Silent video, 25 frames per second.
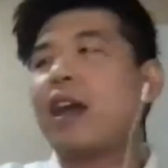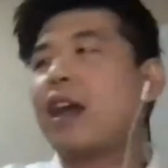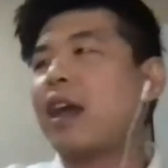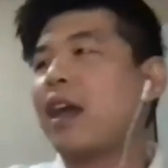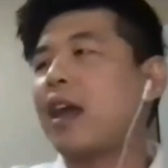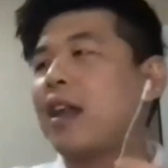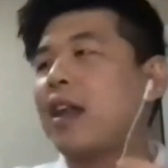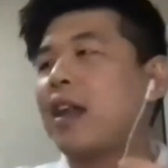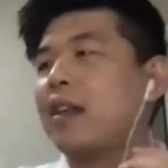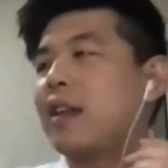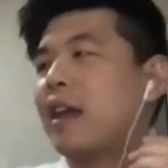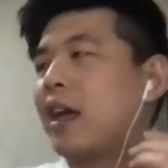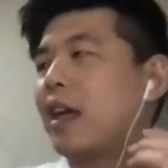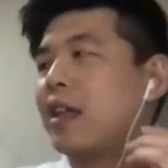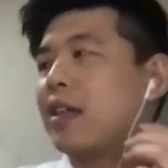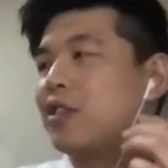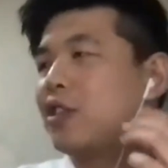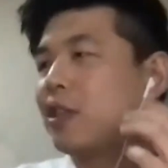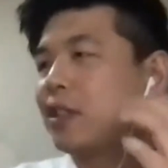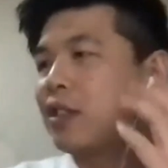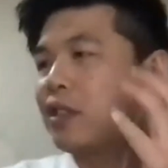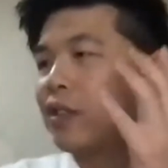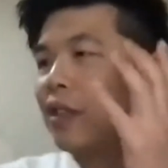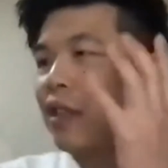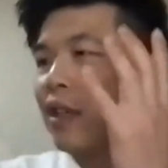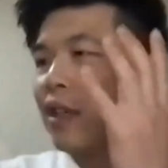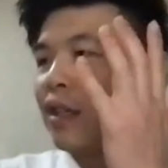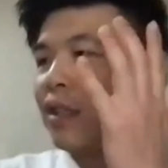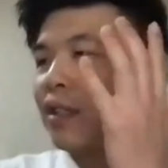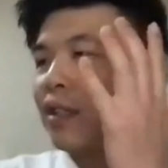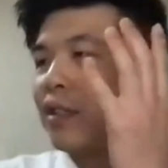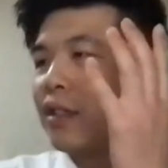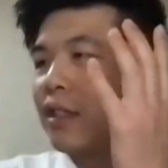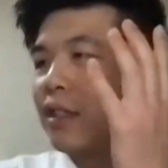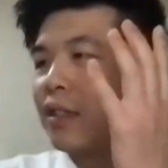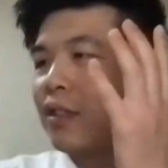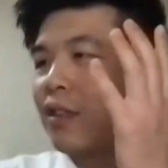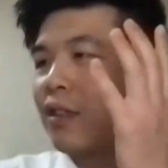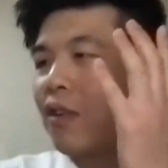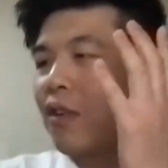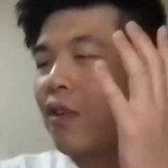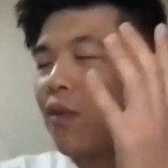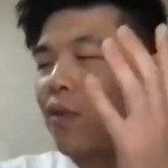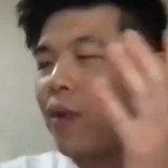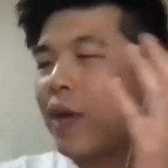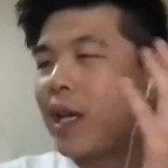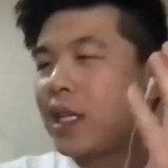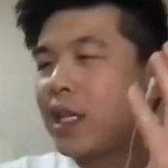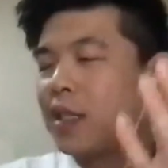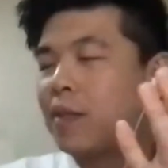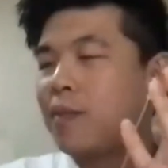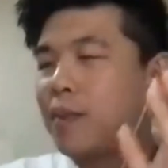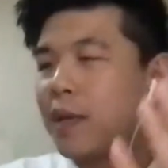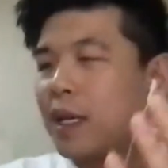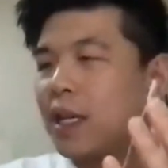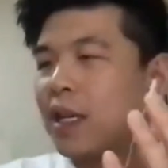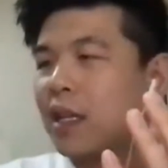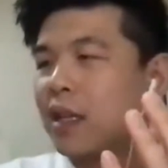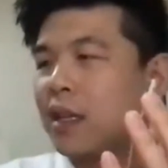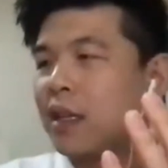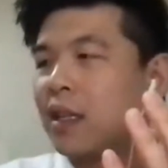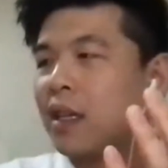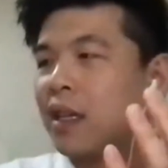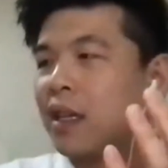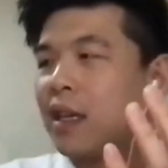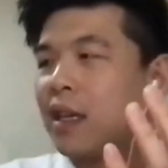and just always been